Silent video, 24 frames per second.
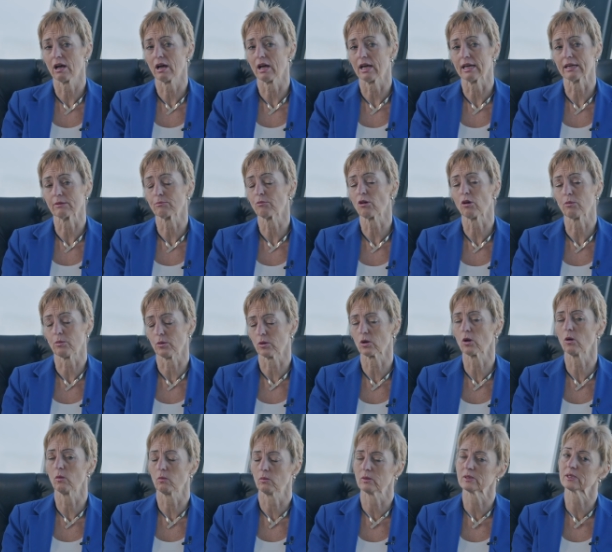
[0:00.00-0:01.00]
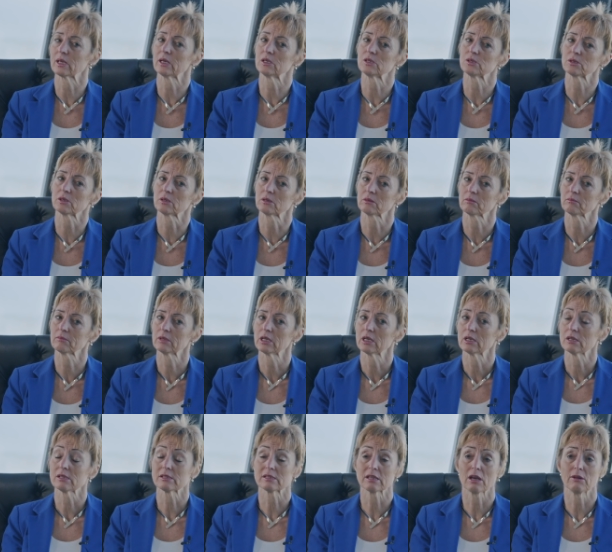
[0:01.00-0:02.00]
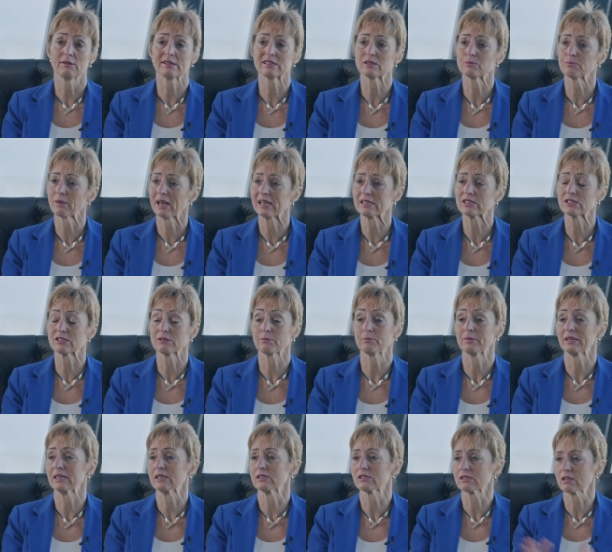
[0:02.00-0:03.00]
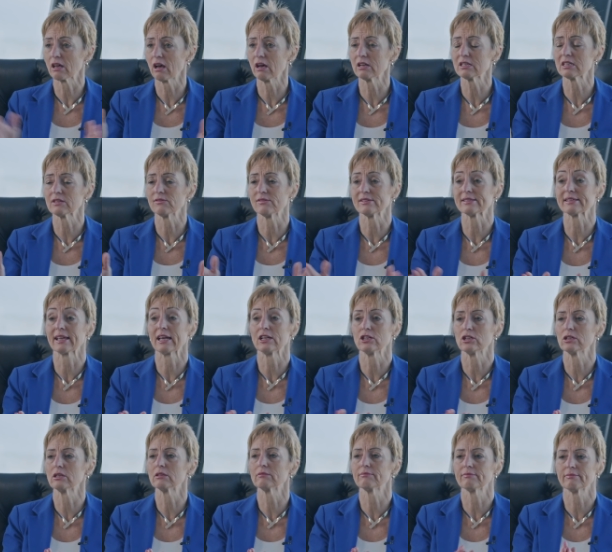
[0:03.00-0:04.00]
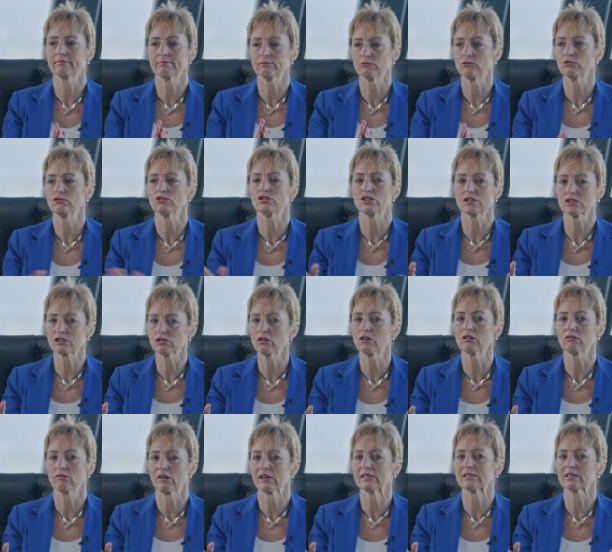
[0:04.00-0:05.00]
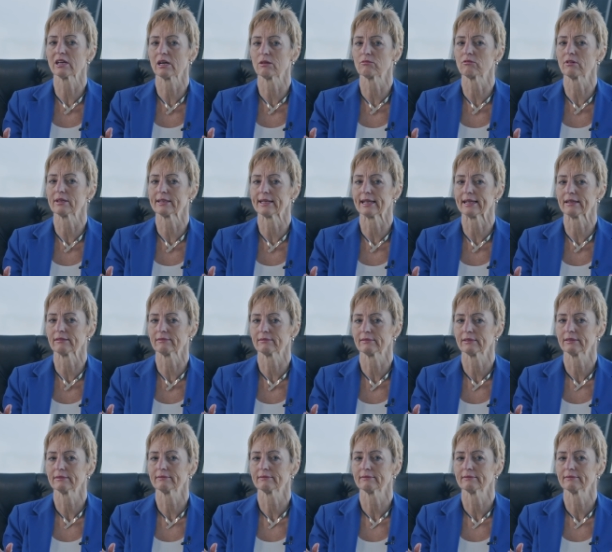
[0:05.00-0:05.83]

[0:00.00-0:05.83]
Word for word: a proper conversation. Okay. So it's best to be assertive and say, look, just not the right time right now.